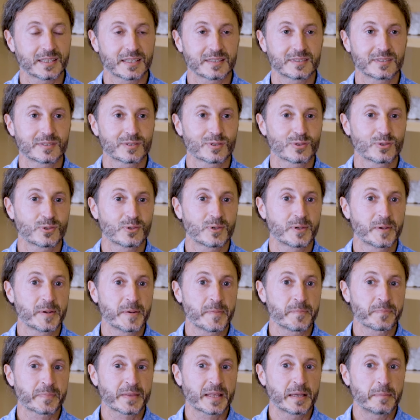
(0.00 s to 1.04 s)
I saw
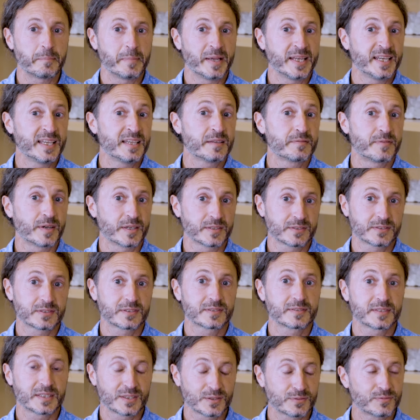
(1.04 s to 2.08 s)
many
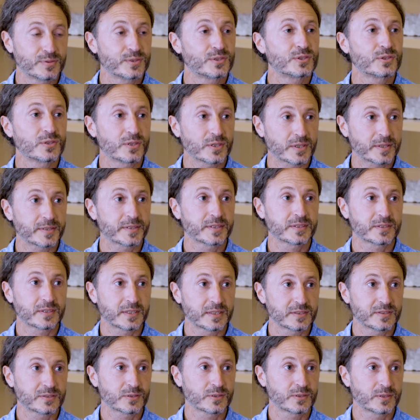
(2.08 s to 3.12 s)
events in the future, you know,
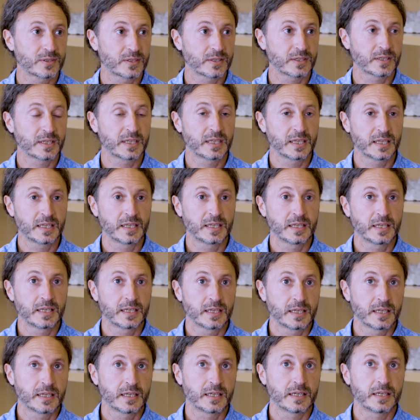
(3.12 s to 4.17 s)
I saw. Uh,
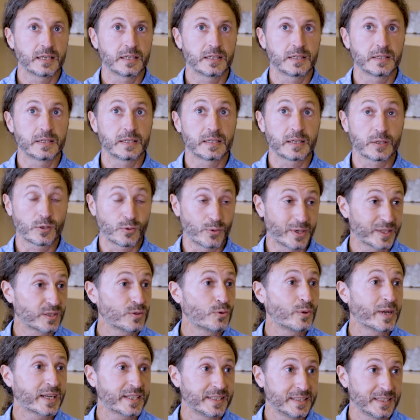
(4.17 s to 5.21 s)
uh, a great
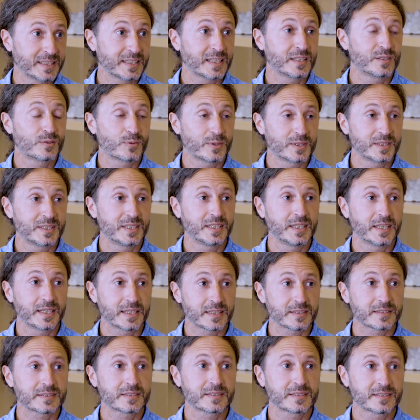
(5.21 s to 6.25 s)
awakening in 20
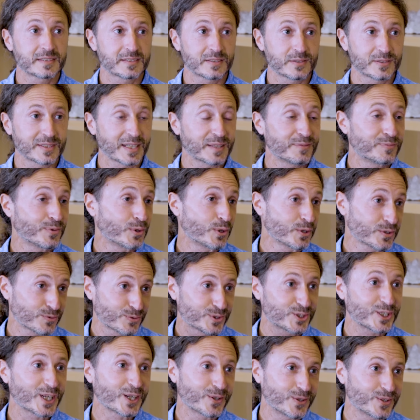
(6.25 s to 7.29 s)
years. So that voice,
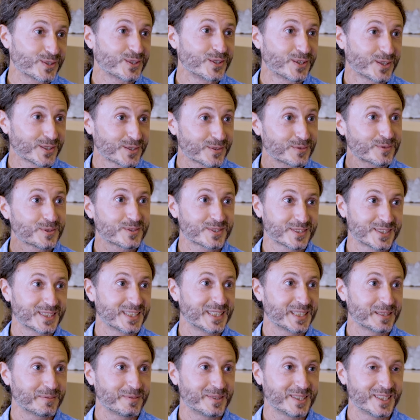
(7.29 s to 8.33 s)
which I call God, was
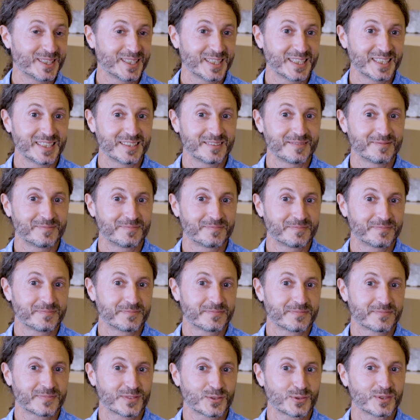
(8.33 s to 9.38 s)
telling me in
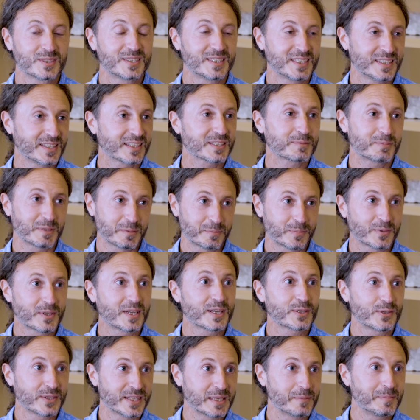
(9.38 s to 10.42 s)
20 years people
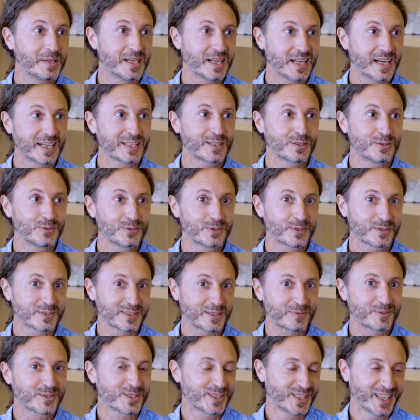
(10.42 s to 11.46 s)
are going to be like you because
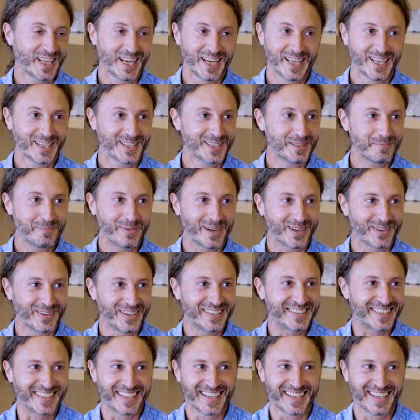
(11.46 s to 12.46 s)
I was an alien in Paris.